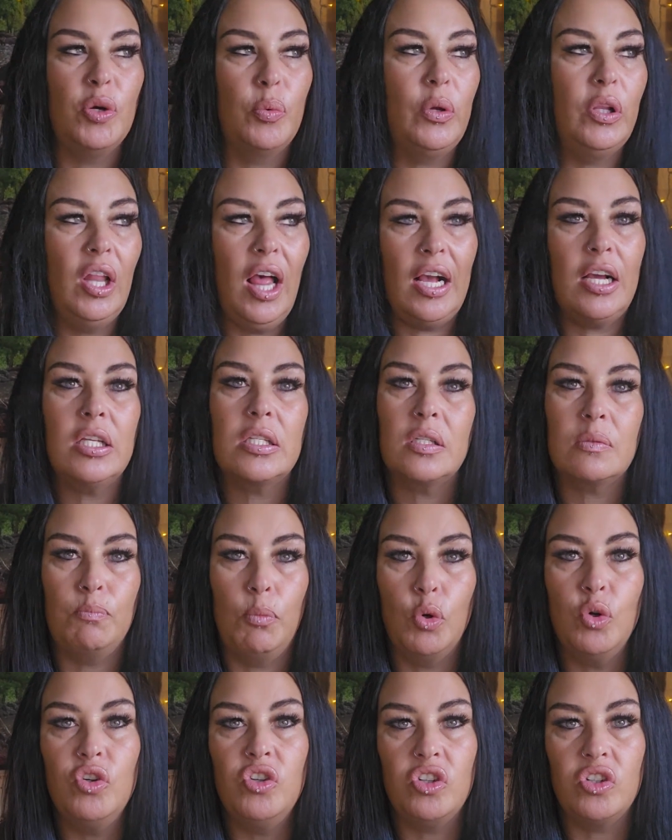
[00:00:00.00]
We're like a
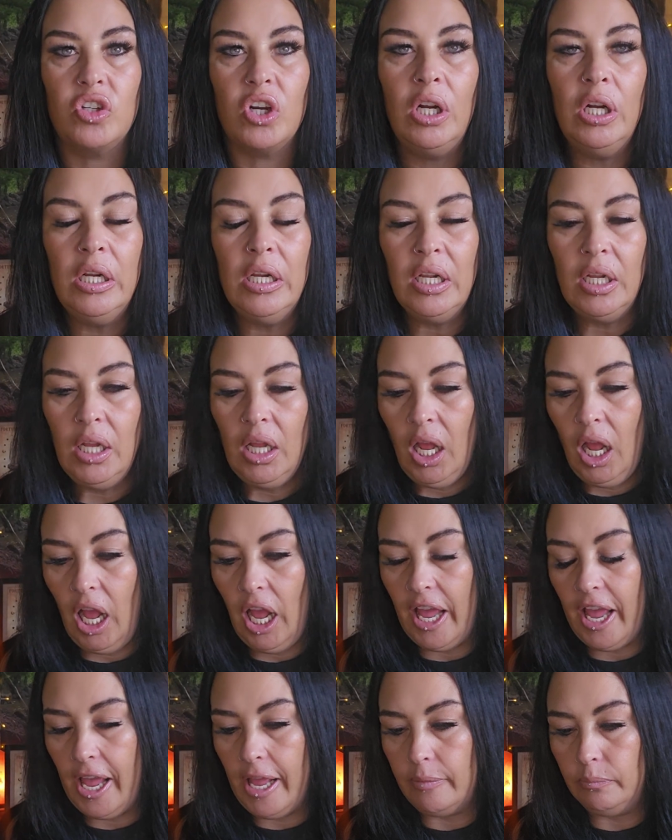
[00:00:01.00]
sponge.
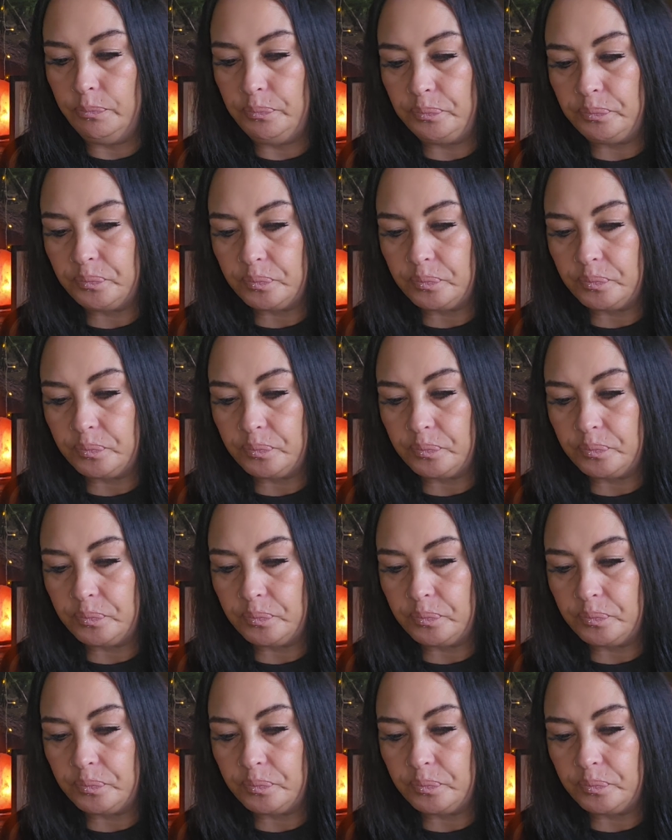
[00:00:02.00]
The